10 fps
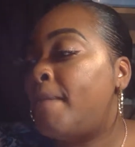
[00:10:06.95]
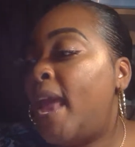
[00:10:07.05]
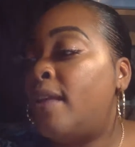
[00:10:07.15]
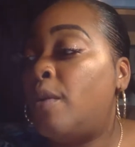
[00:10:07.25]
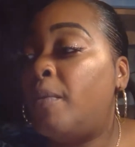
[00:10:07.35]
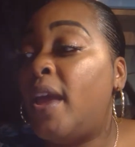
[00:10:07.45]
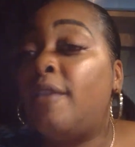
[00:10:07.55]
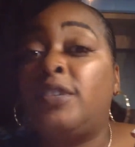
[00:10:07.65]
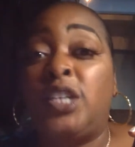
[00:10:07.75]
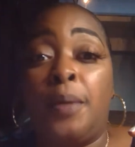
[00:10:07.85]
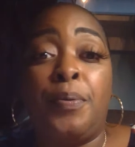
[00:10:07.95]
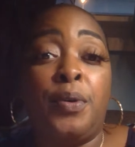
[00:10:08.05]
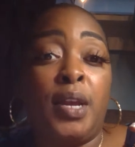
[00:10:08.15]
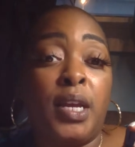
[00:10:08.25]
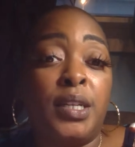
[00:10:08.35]
and then we have a shampoo
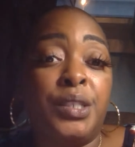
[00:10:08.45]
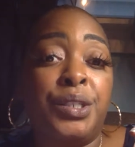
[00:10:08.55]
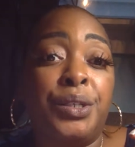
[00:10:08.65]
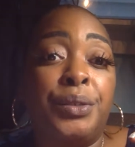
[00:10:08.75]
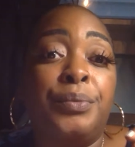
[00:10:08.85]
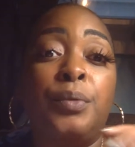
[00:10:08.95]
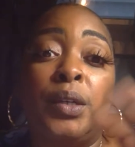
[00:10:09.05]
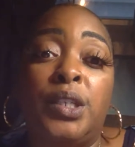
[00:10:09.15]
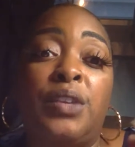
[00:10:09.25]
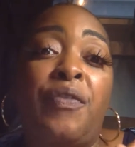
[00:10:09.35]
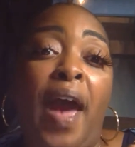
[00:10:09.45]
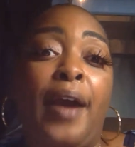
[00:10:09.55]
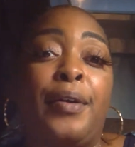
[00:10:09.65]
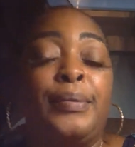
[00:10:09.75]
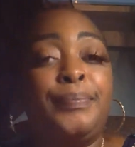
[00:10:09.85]
and a conditioner, which is
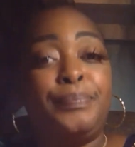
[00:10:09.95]
fire.